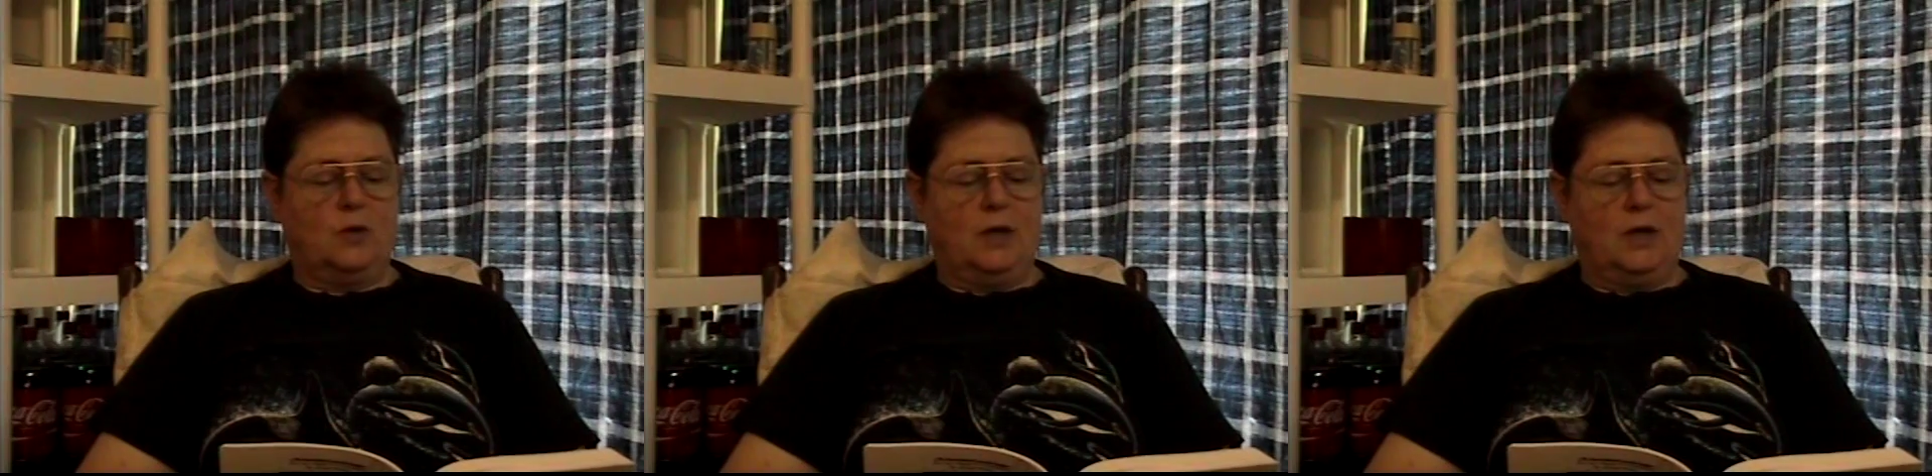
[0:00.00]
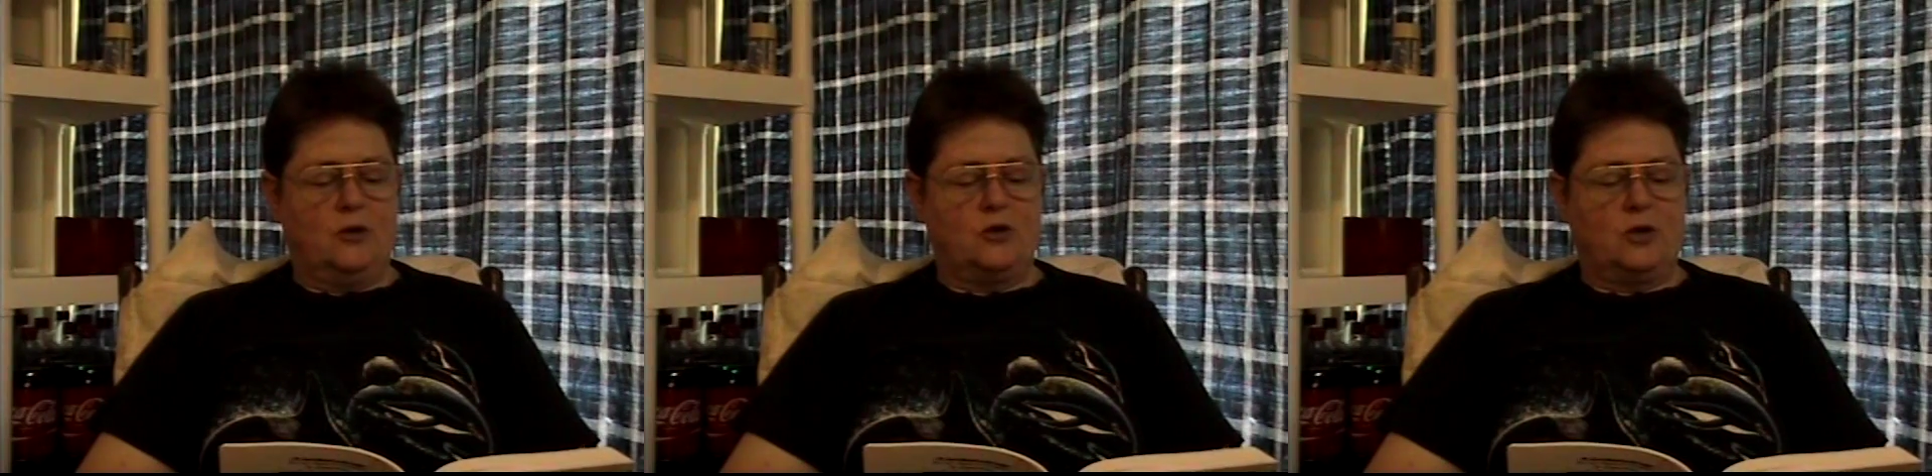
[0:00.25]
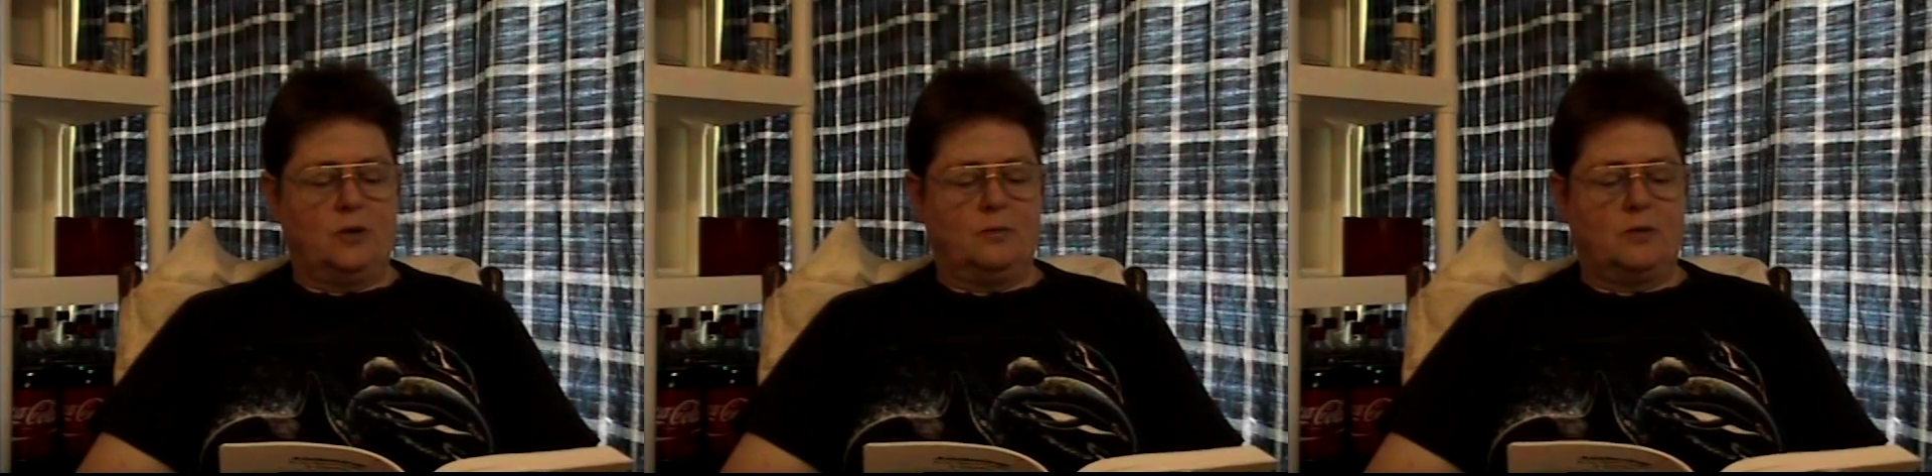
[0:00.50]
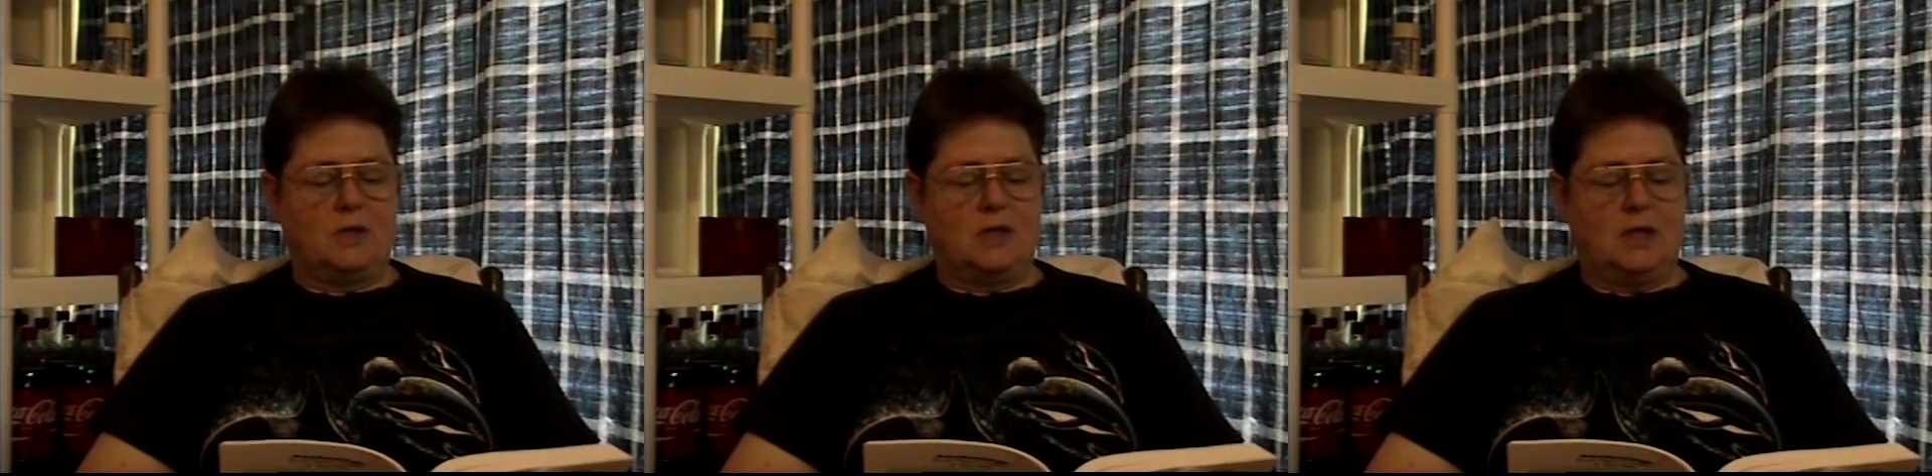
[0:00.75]

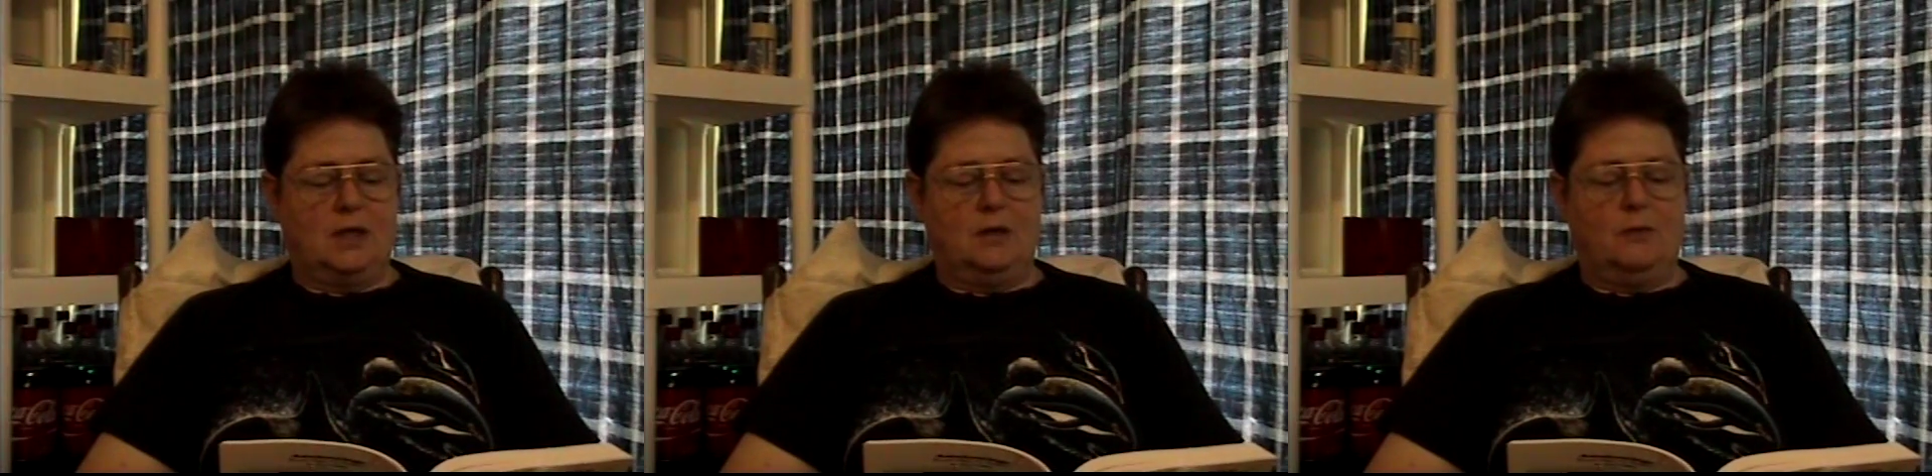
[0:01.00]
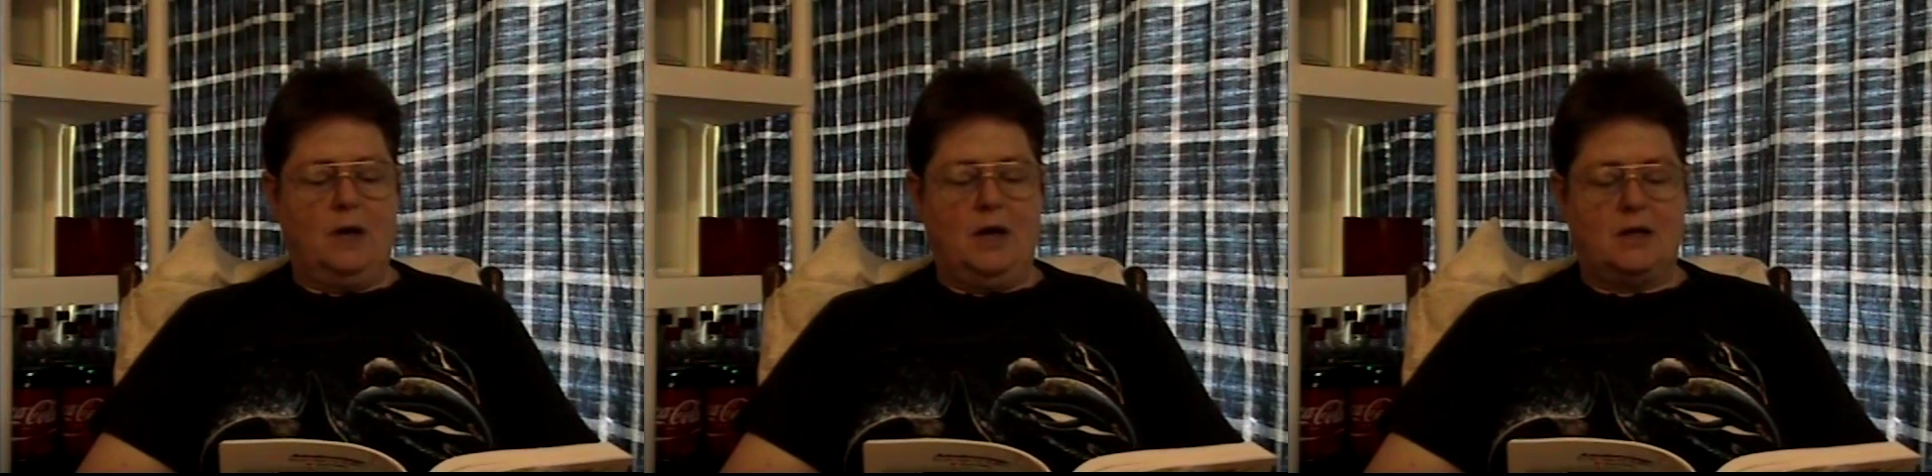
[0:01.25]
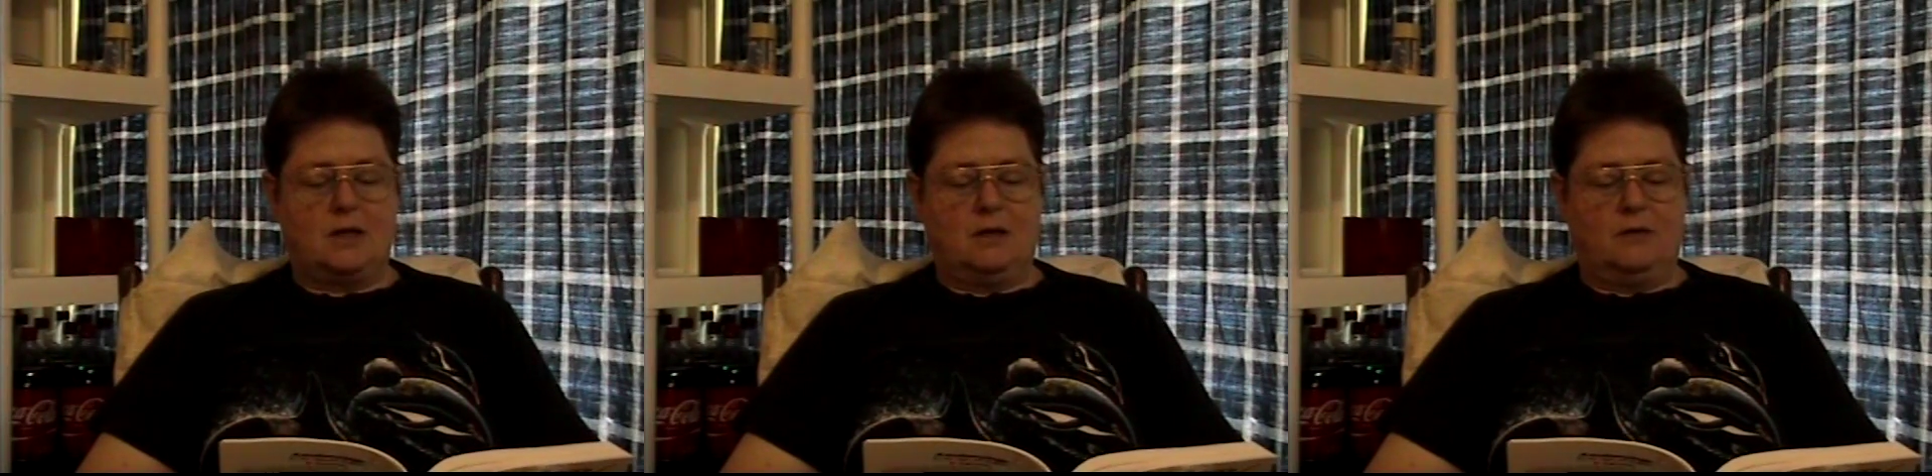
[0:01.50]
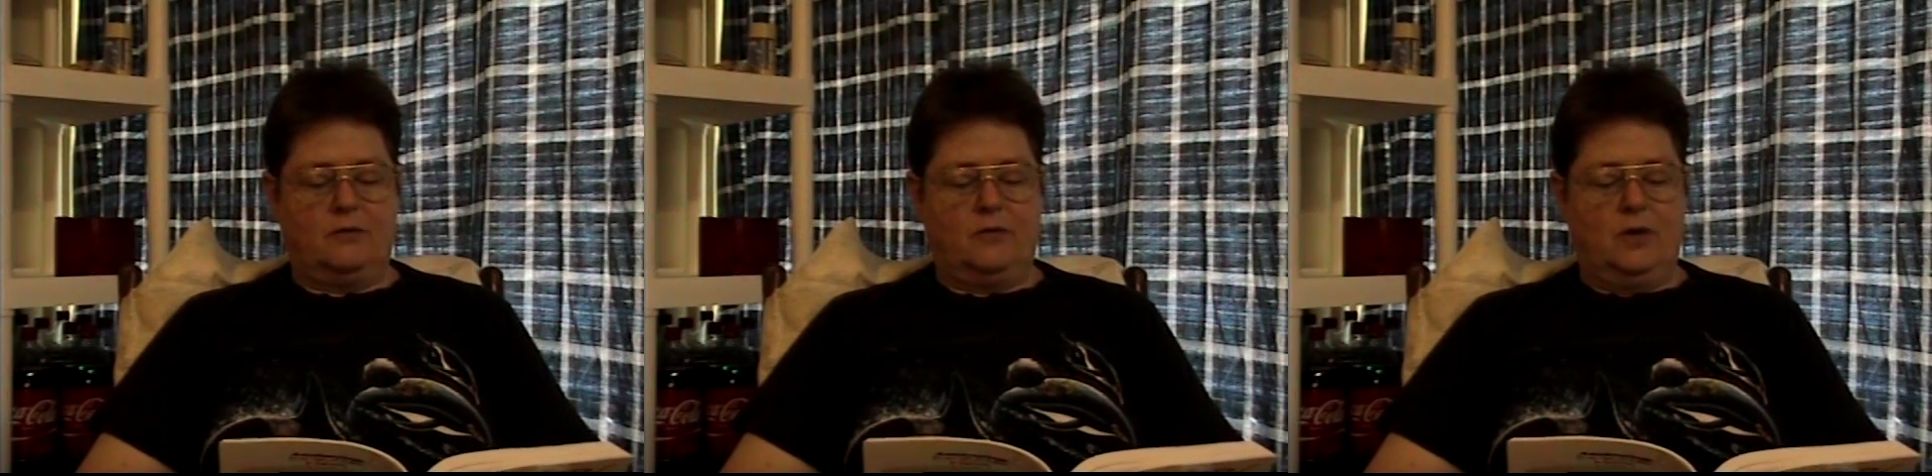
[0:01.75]
leadership, to see the
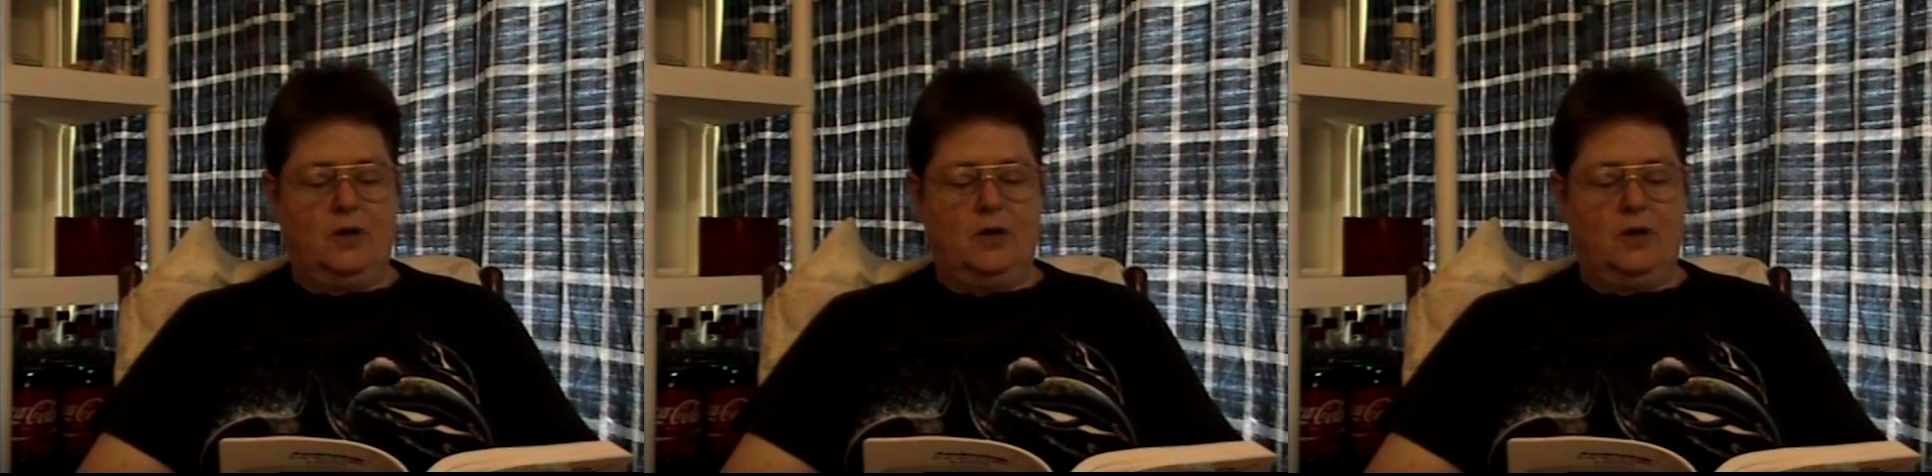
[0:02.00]
positive